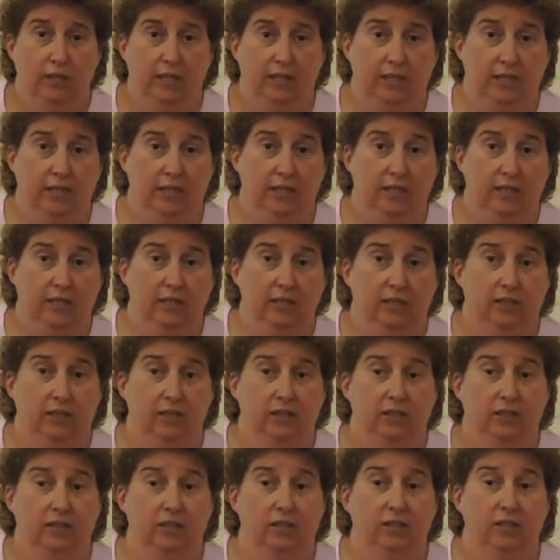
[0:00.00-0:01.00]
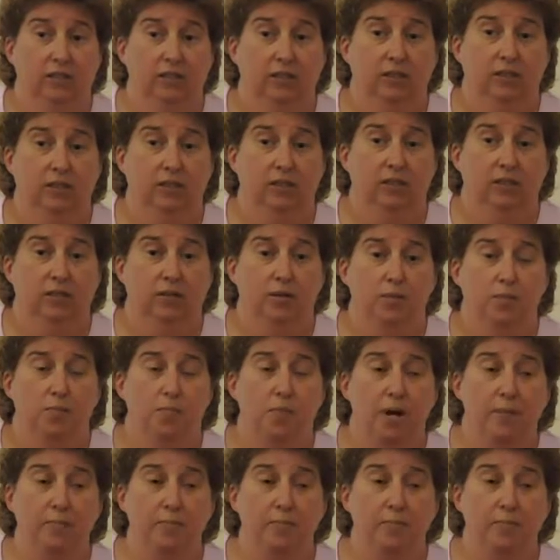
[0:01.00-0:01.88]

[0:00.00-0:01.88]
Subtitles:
And my